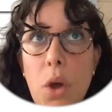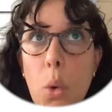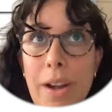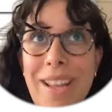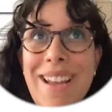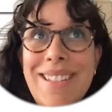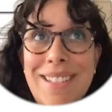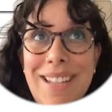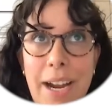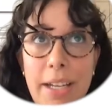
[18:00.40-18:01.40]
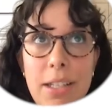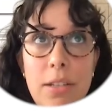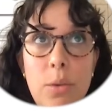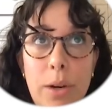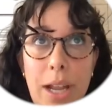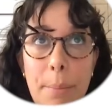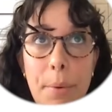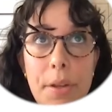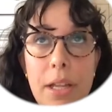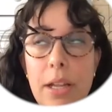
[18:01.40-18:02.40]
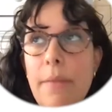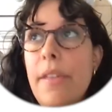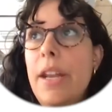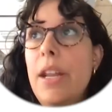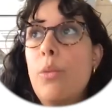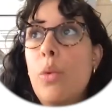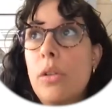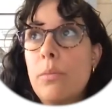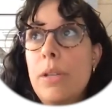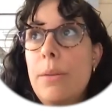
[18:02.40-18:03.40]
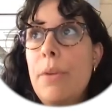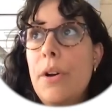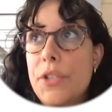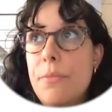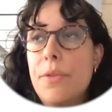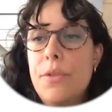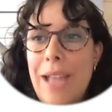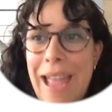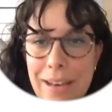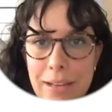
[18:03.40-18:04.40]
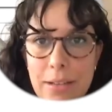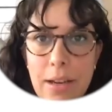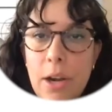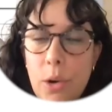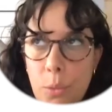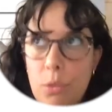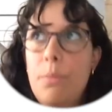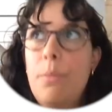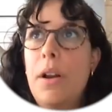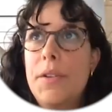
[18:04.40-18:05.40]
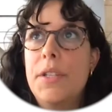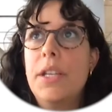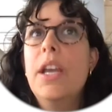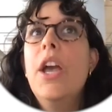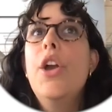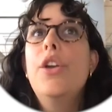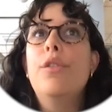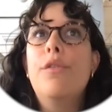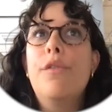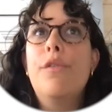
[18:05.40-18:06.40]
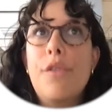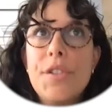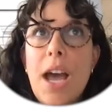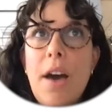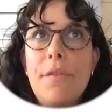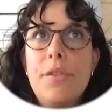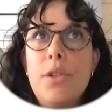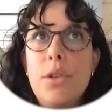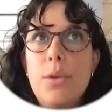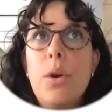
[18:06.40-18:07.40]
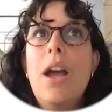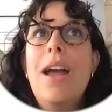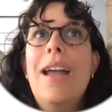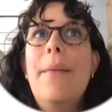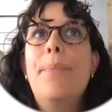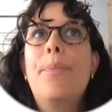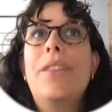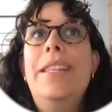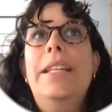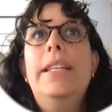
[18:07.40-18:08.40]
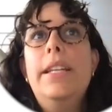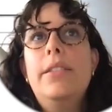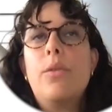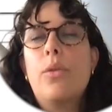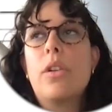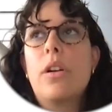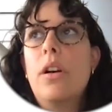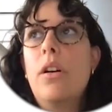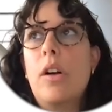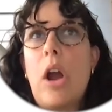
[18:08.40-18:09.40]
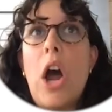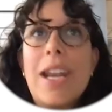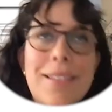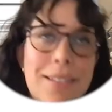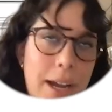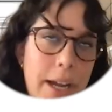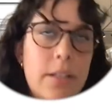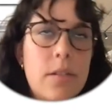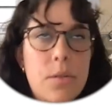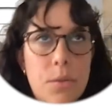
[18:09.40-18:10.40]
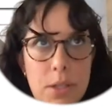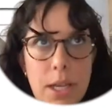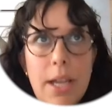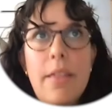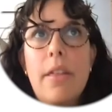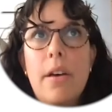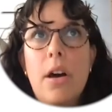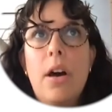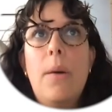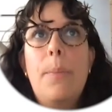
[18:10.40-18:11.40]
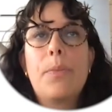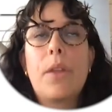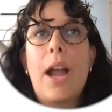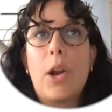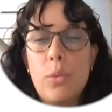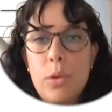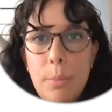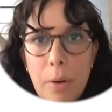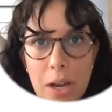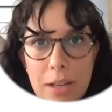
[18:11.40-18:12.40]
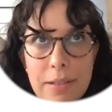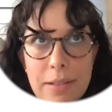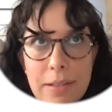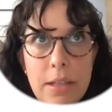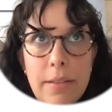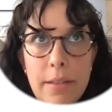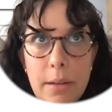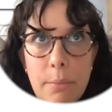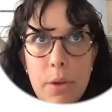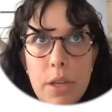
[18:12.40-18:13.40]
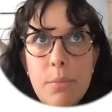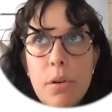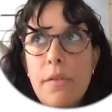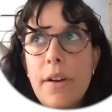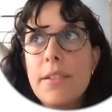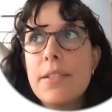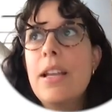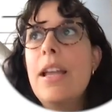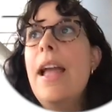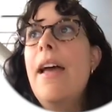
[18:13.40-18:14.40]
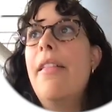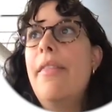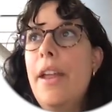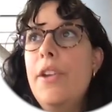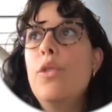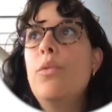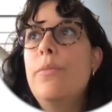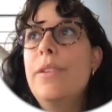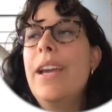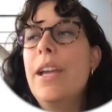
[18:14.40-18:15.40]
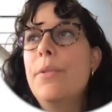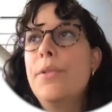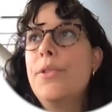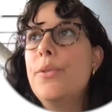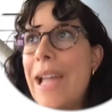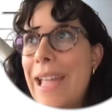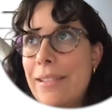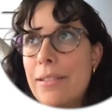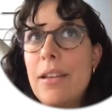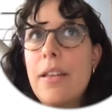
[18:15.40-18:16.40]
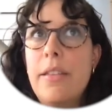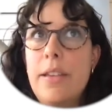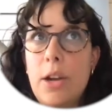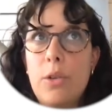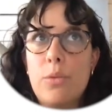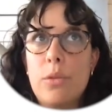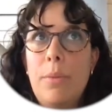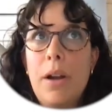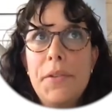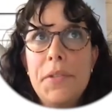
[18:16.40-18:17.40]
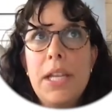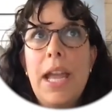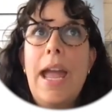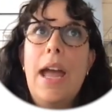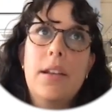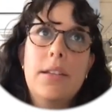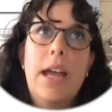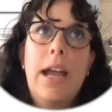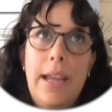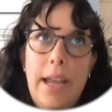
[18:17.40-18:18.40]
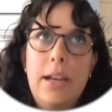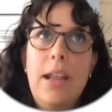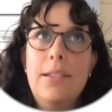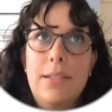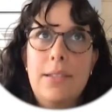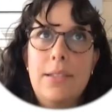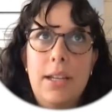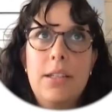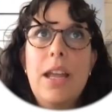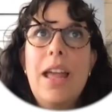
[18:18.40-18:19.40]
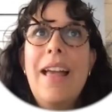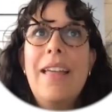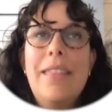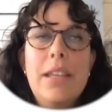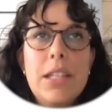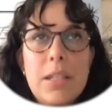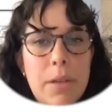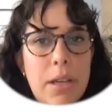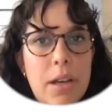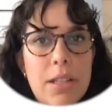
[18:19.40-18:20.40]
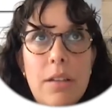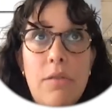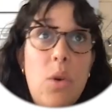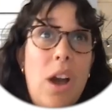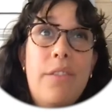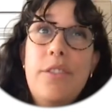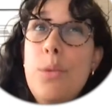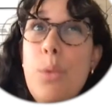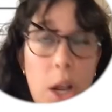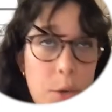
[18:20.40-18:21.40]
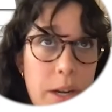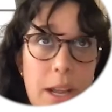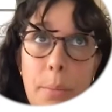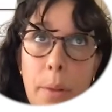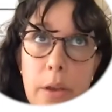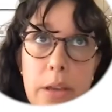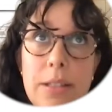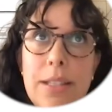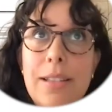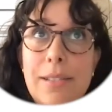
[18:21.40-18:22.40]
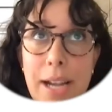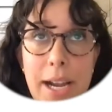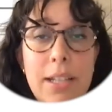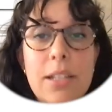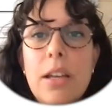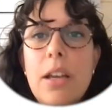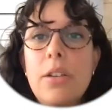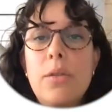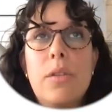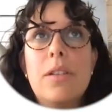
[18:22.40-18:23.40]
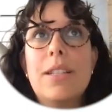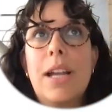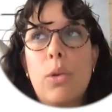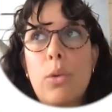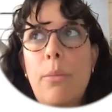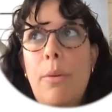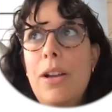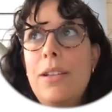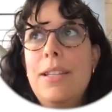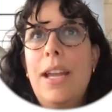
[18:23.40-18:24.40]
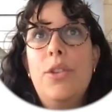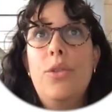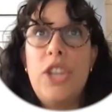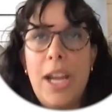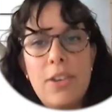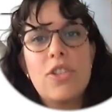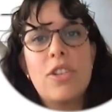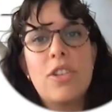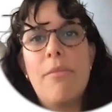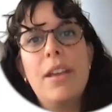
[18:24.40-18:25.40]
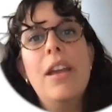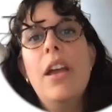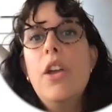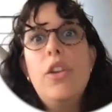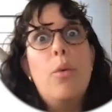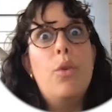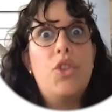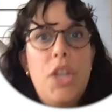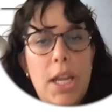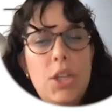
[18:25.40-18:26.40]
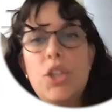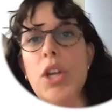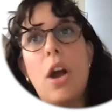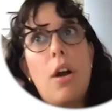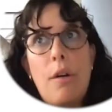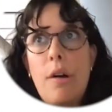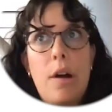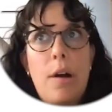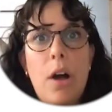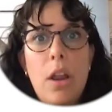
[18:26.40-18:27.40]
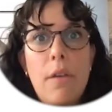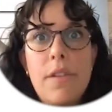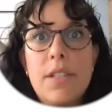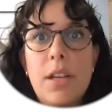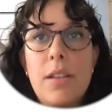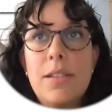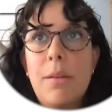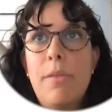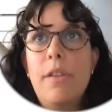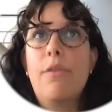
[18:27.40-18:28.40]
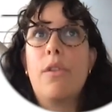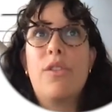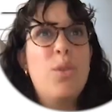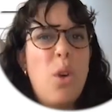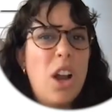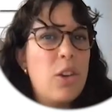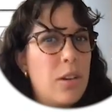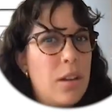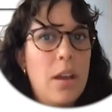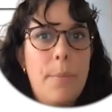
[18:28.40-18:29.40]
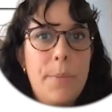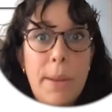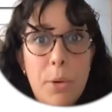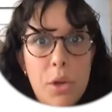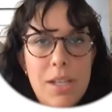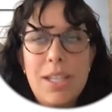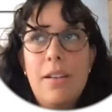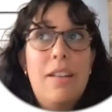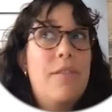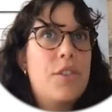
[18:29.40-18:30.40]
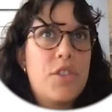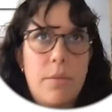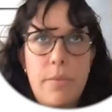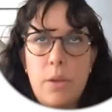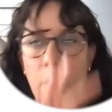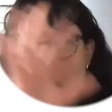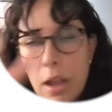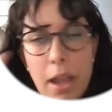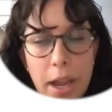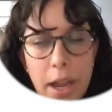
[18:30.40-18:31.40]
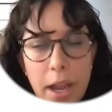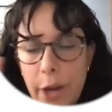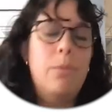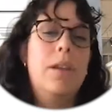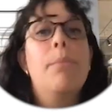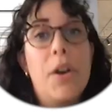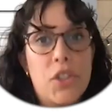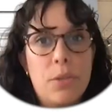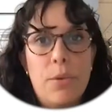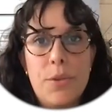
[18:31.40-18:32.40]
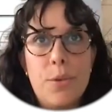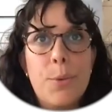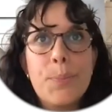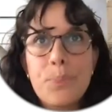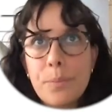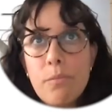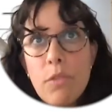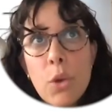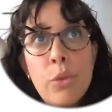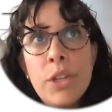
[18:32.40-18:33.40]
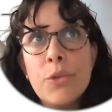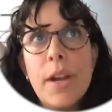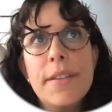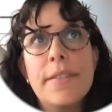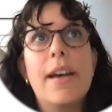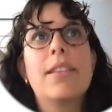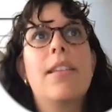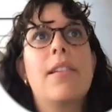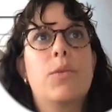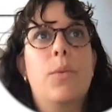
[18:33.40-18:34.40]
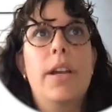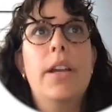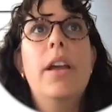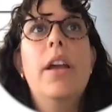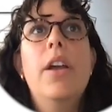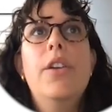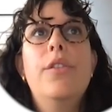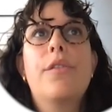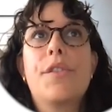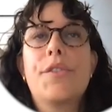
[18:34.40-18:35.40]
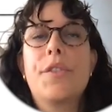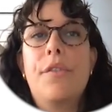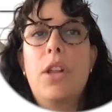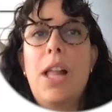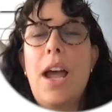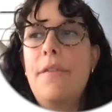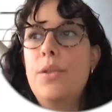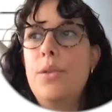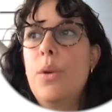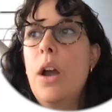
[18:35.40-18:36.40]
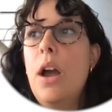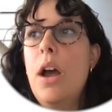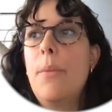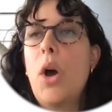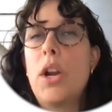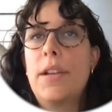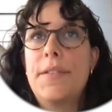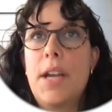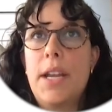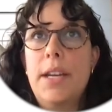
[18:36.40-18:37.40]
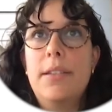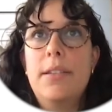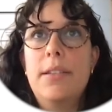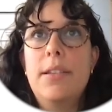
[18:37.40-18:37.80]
already assigned to an employee, then it won't be possible to edit an accrual policy. You first have to delete or unassign, so to say, the accrual policy in the employee profiles, and then you will be able to edit the accrual policy and again assign it. This is because if you have 200 employees assigned to this accrual policy and you change something, you would change all of a sudden something for 200 employees, and if there's something wrong, it would be impossible to retrace that. That's why you first of all have to unassign it.